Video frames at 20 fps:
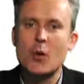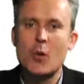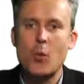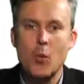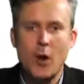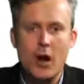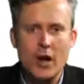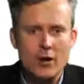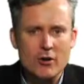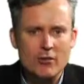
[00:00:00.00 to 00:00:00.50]

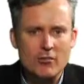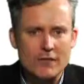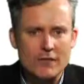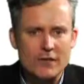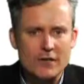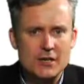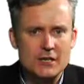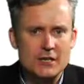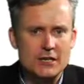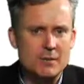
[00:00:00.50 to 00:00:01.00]
why not
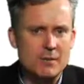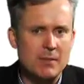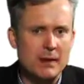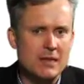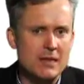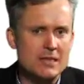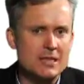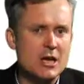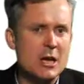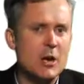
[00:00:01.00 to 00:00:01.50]
refer to the
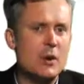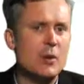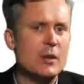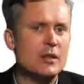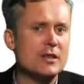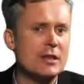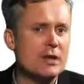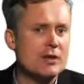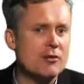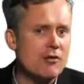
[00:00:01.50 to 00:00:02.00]
place where
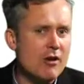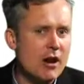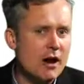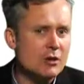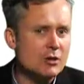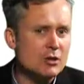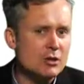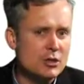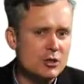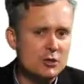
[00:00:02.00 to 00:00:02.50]
the
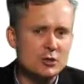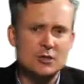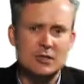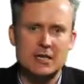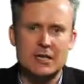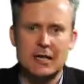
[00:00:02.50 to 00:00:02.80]
crown jewels are